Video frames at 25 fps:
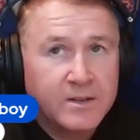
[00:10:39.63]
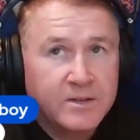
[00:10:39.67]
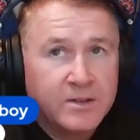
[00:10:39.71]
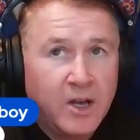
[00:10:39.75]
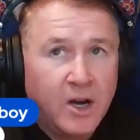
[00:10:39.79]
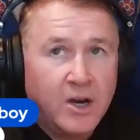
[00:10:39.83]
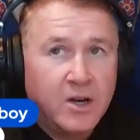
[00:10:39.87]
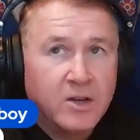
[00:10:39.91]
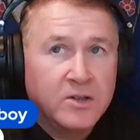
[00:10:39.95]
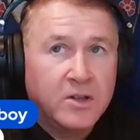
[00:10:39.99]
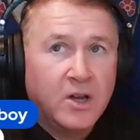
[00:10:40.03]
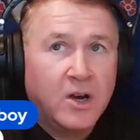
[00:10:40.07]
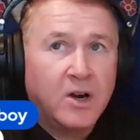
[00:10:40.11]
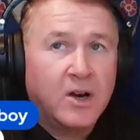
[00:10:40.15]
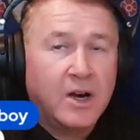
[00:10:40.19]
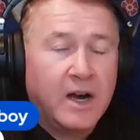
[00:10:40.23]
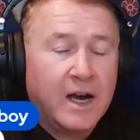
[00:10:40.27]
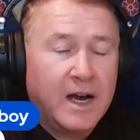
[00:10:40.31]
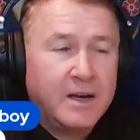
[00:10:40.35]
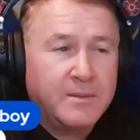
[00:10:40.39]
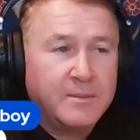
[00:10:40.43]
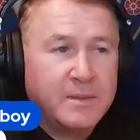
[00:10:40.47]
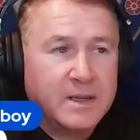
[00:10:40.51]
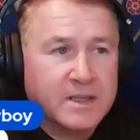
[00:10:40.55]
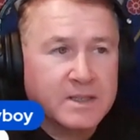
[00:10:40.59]
No,
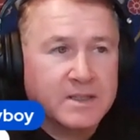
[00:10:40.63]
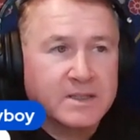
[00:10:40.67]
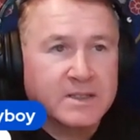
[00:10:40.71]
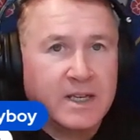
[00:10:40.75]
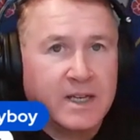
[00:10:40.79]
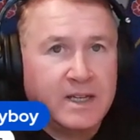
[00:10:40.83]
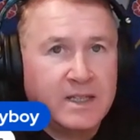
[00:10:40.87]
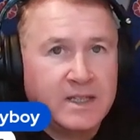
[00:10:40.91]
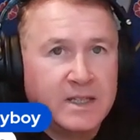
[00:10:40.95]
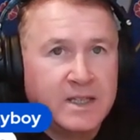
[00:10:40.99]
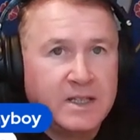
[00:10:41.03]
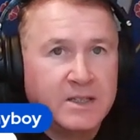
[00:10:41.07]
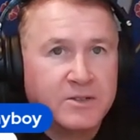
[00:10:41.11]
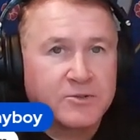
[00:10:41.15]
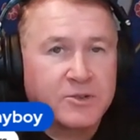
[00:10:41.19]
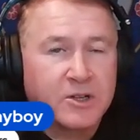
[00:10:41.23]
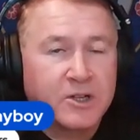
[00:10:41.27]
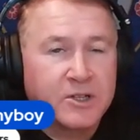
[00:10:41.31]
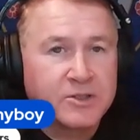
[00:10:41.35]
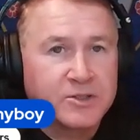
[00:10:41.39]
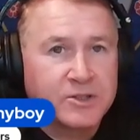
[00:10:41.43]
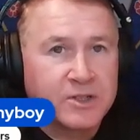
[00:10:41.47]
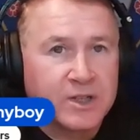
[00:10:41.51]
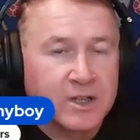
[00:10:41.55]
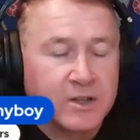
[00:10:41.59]
I'm excited,
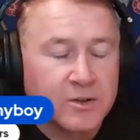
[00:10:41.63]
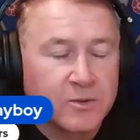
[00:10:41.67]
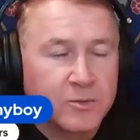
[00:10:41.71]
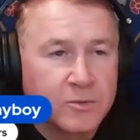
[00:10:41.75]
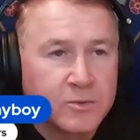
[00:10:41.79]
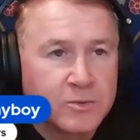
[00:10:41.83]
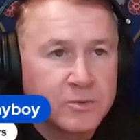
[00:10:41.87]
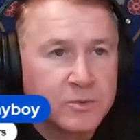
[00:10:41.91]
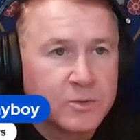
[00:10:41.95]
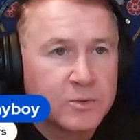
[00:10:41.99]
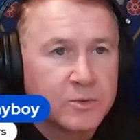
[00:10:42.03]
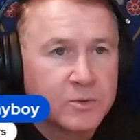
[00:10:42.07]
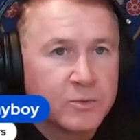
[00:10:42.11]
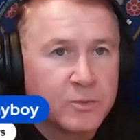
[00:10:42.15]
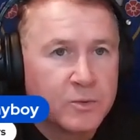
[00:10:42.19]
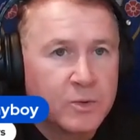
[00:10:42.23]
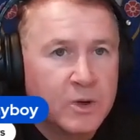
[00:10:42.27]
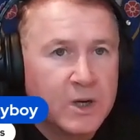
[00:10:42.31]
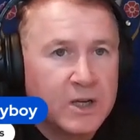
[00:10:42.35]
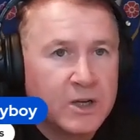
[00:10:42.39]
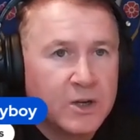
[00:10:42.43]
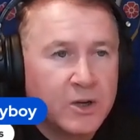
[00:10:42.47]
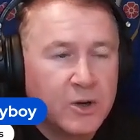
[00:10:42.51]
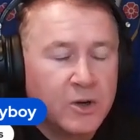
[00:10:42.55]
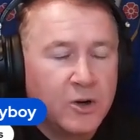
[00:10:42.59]
Roger. Yeah.
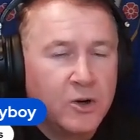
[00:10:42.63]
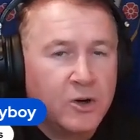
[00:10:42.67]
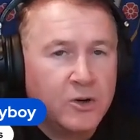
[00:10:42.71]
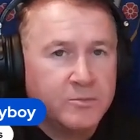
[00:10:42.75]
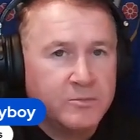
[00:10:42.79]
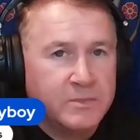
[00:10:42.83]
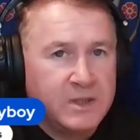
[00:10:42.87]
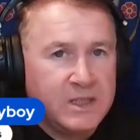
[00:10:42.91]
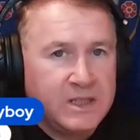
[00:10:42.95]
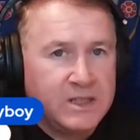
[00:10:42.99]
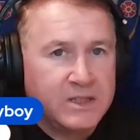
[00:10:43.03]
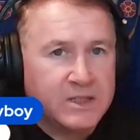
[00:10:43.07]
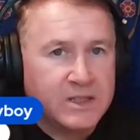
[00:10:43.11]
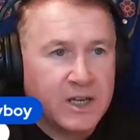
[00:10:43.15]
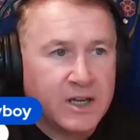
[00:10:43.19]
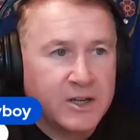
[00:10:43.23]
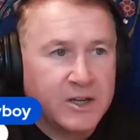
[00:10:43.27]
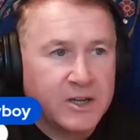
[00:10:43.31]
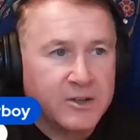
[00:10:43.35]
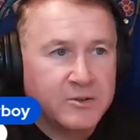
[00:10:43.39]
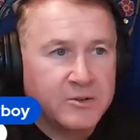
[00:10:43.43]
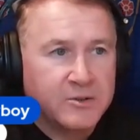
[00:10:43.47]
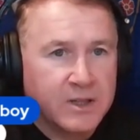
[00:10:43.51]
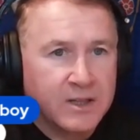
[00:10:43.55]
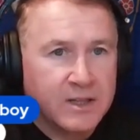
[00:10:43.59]
What got me
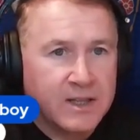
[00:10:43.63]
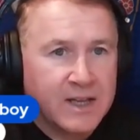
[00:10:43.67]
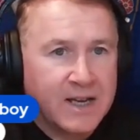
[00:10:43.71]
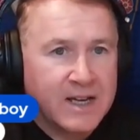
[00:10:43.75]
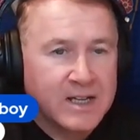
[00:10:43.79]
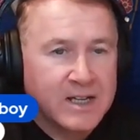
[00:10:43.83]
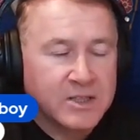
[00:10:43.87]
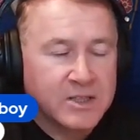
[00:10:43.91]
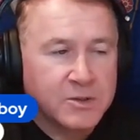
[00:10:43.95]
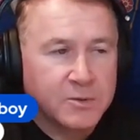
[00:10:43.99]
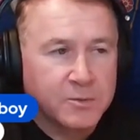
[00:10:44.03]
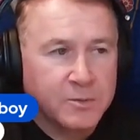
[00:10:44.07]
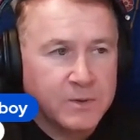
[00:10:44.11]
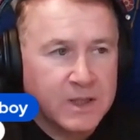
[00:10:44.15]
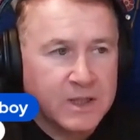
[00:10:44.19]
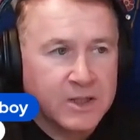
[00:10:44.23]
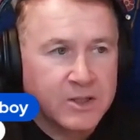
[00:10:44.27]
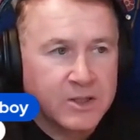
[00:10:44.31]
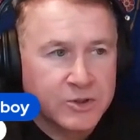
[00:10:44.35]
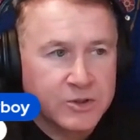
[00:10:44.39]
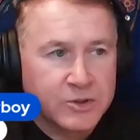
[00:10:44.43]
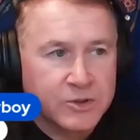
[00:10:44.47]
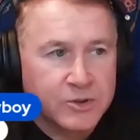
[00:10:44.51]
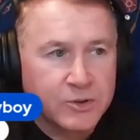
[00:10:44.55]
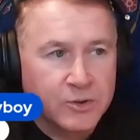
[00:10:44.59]
down the last week
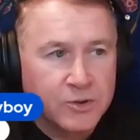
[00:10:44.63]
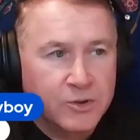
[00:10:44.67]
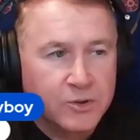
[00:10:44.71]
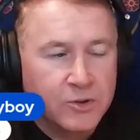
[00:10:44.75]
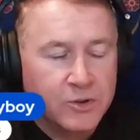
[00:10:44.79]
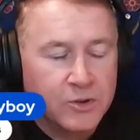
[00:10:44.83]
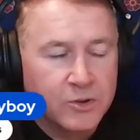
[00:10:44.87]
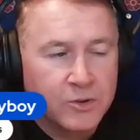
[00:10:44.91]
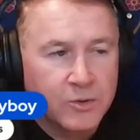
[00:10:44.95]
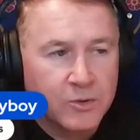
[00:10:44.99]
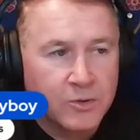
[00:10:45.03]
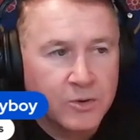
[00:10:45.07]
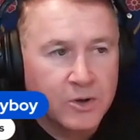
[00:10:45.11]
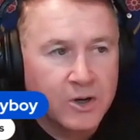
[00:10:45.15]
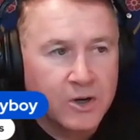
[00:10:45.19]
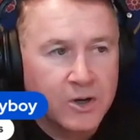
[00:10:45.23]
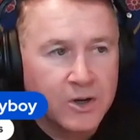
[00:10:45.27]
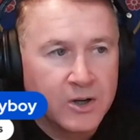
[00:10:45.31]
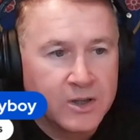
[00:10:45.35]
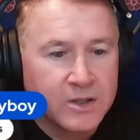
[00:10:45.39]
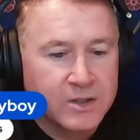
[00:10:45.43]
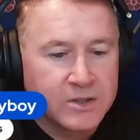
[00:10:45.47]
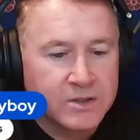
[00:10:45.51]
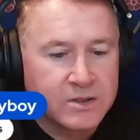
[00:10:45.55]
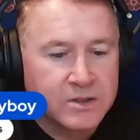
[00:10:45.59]
or so
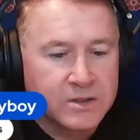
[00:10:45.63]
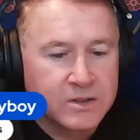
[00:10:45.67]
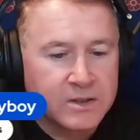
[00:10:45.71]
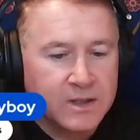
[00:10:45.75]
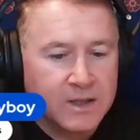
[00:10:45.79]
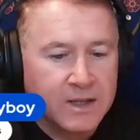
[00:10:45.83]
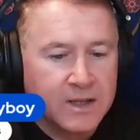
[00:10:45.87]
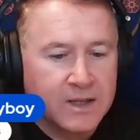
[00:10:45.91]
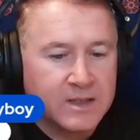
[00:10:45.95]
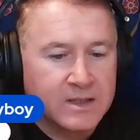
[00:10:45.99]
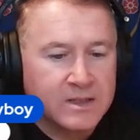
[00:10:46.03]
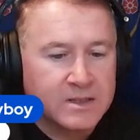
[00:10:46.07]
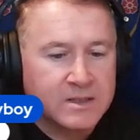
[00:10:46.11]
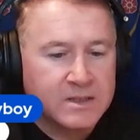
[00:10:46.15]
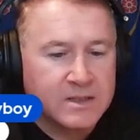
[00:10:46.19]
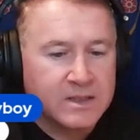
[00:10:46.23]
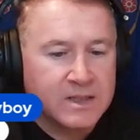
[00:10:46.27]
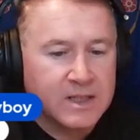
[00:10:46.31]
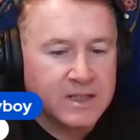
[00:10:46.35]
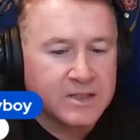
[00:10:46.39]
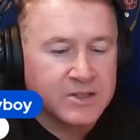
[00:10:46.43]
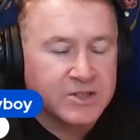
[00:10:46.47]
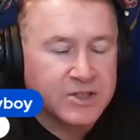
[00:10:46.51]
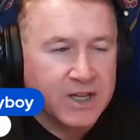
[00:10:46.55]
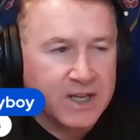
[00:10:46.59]
was it's
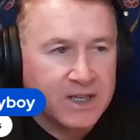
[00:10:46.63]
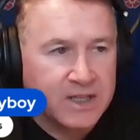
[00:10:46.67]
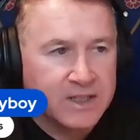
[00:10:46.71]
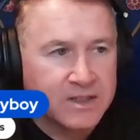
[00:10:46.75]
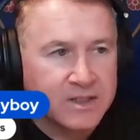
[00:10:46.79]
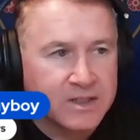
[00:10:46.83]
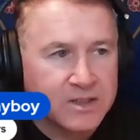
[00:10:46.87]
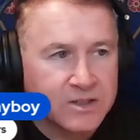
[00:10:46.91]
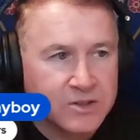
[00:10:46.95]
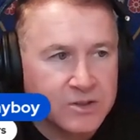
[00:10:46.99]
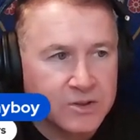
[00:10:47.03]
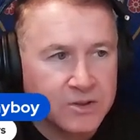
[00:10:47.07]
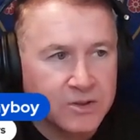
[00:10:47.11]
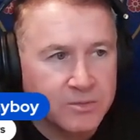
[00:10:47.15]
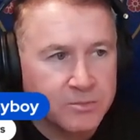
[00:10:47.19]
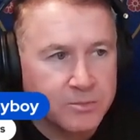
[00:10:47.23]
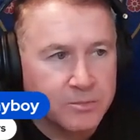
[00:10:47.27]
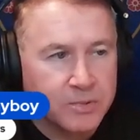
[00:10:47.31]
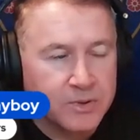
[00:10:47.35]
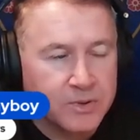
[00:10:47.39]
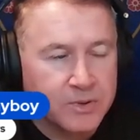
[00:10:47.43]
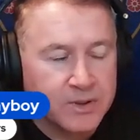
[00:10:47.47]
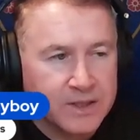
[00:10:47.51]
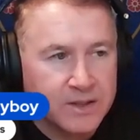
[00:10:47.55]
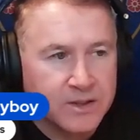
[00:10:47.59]
the agendas on
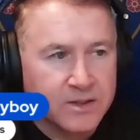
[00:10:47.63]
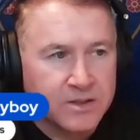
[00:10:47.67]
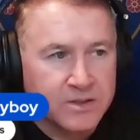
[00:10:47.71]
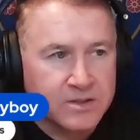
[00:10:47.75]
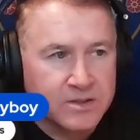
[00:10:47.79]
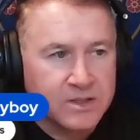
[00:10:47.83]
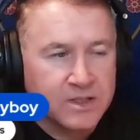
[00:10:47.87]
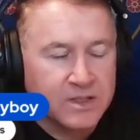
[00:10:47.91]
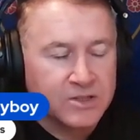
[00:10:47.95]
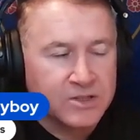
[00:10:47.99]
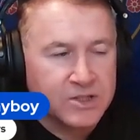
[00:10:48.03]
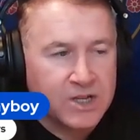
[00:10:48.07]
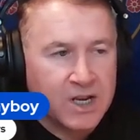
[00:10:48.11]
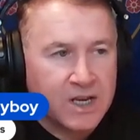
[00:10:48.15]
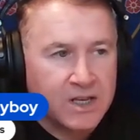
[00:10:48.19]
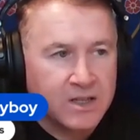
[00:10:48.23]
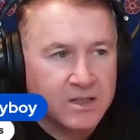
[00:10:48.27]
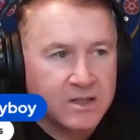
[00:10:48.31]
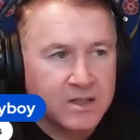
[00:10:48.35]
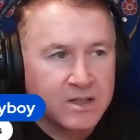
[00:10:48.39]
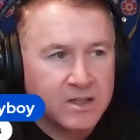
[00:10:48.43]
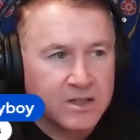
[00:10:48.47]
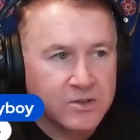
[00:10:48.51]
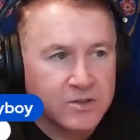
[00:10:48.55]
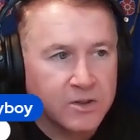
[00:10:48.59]
players, the
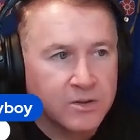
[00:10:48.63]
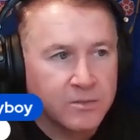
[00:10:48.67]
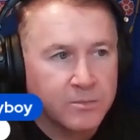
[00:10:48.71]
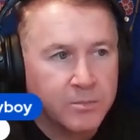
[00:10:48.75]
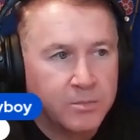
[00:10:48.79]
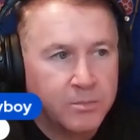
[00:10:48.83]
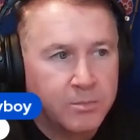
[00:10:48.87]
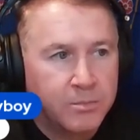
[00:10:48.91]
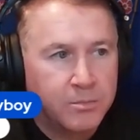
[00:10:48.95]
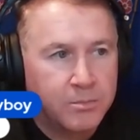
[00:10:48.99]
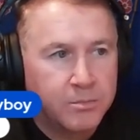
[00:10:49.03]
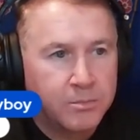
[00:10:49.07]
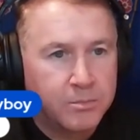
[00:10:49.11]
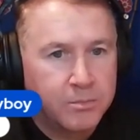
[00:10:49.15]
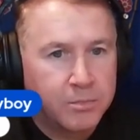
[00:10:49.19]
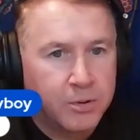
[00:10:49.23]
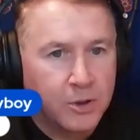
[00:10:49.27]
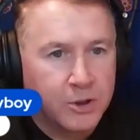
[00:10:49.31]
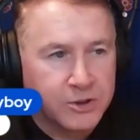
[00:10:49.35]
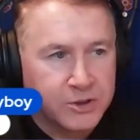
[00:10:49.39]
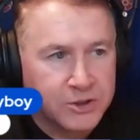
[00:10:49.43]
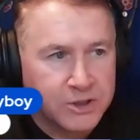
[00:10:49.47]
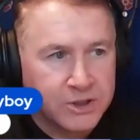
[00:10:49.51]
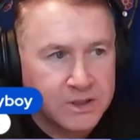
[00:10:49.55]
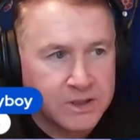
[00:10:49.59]
agendas on
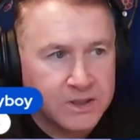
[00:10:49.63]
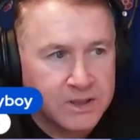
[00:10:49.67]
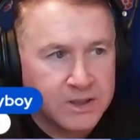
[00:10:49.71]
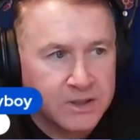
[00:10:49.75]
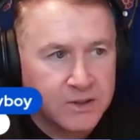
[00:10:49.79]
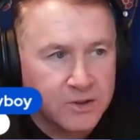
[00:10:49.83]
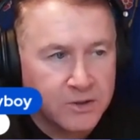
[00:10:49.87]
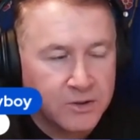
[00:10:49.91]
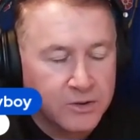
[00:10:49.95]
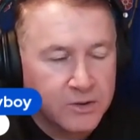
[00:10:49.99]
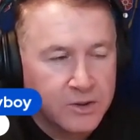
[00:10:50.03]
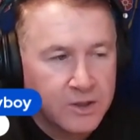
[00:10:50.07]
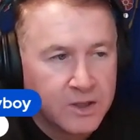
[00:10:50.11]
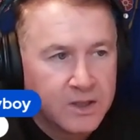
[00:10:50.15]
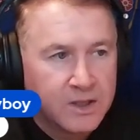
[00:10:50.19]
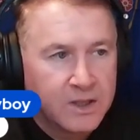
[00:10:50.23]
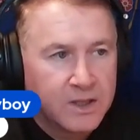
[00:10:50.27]
Pochettino.